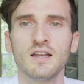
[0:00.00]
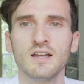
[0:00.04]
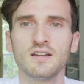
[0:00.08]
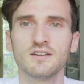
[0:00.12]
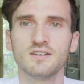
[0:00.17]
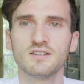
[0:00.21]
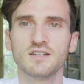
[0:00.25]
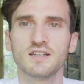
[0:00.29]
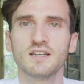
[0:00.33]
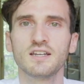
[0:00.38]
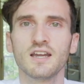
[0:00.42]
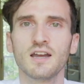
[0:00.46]

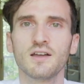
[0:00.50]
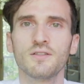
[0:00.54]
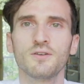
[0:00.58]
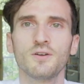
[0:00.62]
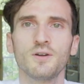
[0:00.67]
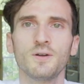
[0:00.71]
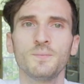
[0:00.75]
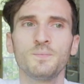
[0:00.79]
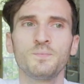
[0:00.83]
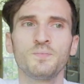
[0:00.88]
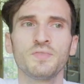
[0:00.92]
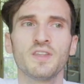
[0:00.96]

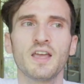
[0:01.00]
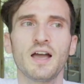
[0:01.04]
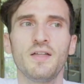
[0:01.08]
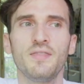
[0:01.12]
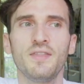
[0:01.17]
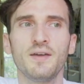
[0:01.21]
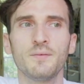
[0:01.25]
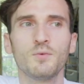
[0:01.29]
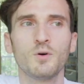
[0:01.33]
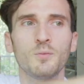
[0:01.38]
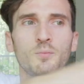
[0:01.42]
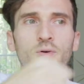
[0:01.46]
together, and
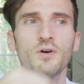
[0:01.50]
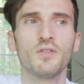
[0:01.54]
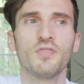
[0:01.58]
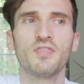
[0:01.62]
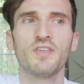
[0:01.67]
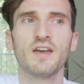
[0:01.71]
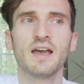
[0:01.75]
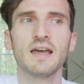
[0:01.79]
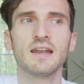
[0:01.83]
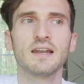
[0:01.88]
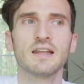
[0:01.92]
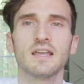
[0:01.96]
then we'll put
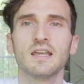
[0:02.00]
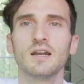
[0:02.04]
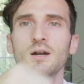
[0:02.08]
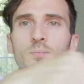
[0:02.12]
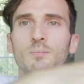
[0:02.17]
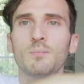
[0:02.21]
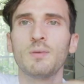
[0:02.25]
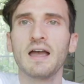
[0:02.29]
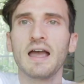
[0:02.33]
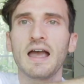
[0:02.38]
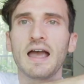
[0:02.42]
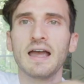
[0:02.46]
that in a
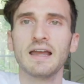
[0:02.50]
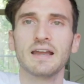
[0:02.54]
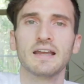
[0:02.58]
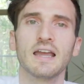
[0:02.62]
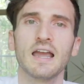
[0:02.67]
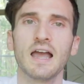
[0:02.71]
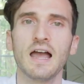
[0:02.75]
bag,